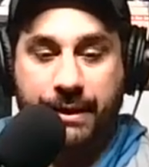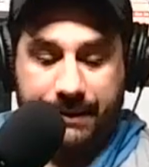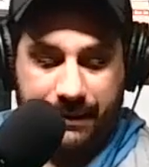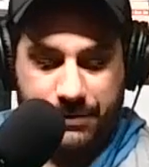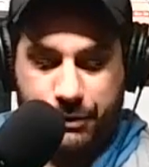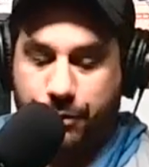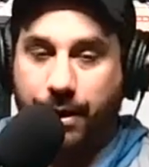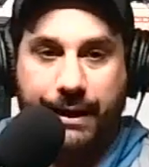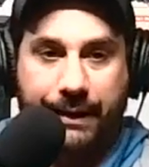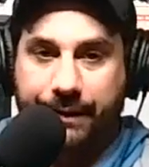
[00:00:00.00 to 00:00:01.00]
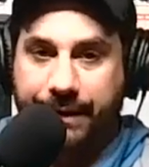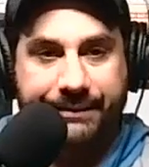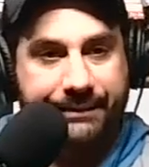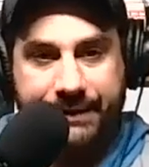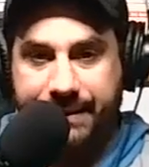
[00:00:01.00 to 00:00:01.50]
They've struck out on
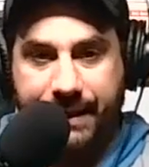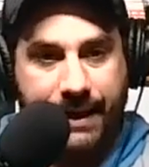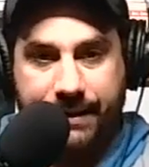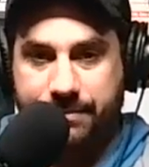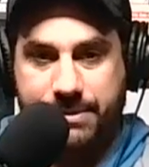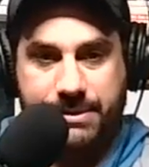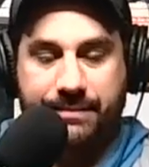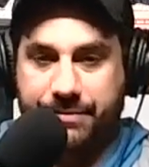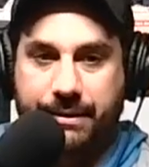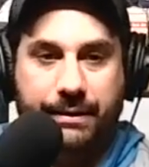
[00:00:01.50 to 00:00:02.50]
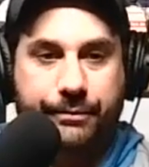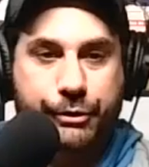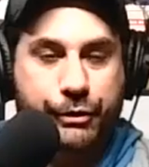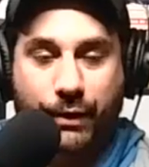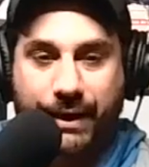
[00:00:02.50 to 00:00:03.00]
Devontae Adams. They're
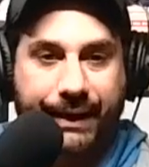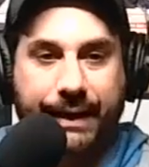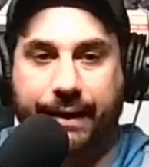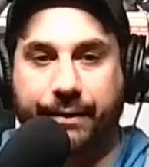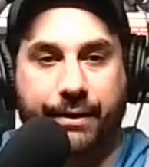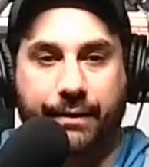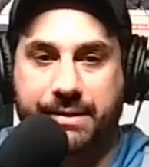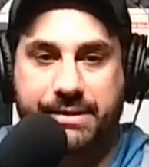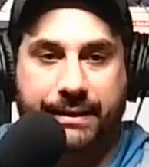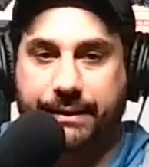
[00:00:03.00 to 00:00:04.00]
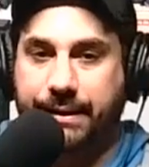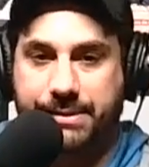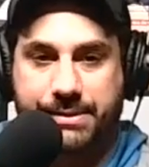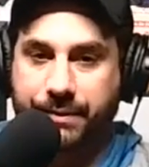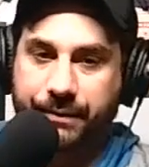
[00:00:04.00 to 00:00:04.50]
striking out on all these
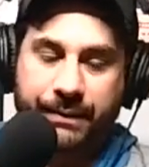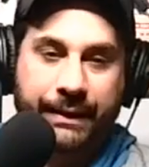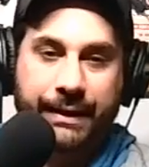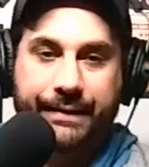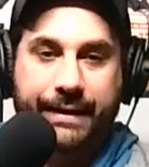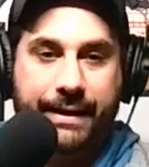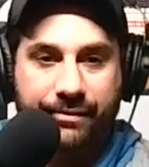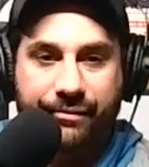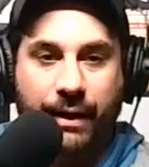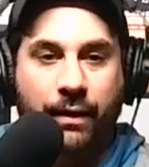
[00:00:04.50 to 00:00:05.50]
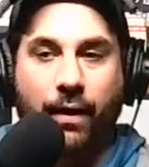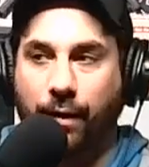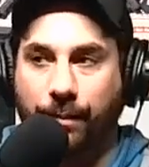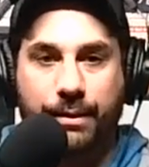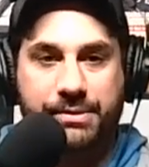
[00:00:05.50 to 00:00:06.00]
headlines, dude. The NFL
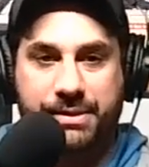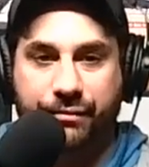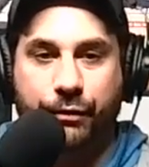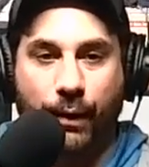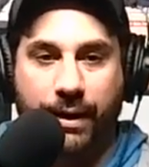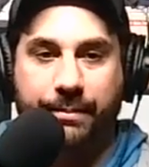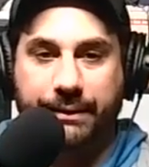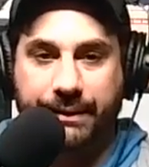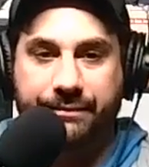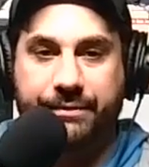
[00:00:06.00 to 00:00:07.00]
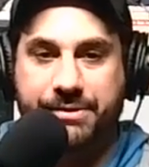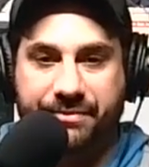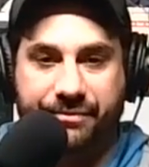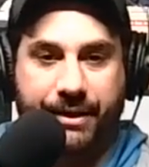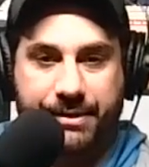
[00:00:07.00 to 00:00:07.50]
almost, if you want to believe there's a
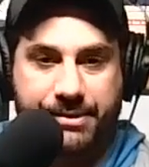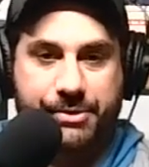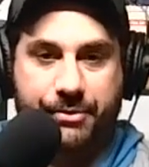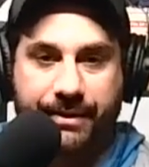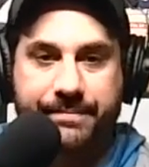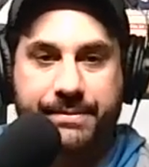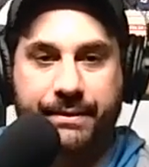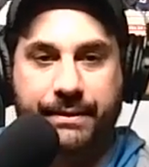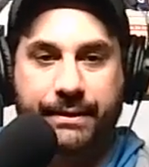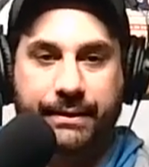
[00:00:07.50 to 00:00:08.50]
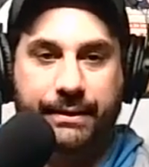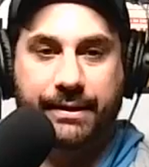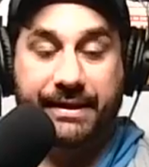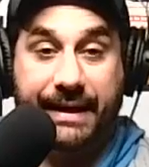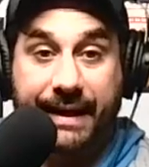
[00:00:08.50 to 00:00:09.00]
freaking script,
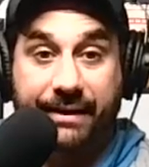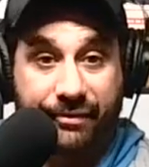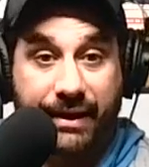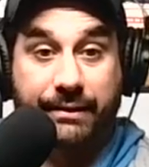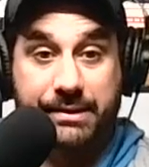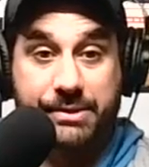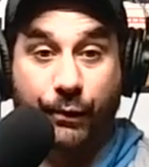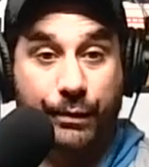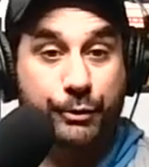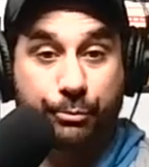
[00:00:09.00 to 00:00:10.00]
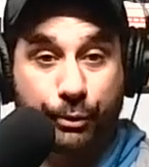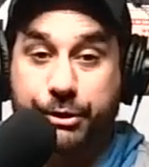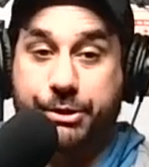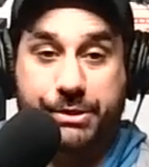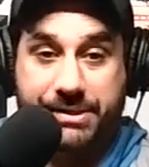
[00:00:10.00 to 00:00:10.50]
the NFL is going to
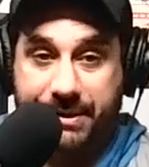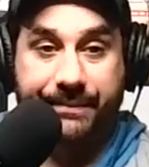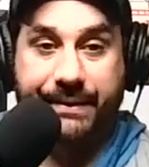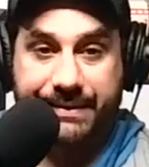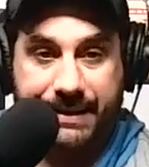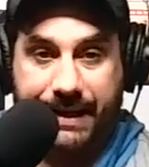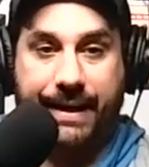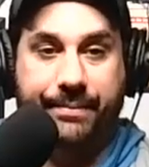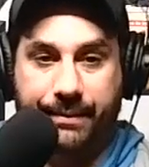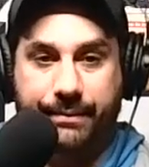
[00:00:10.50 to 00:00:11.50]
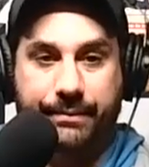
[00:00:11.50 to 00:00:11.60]
push something to happen.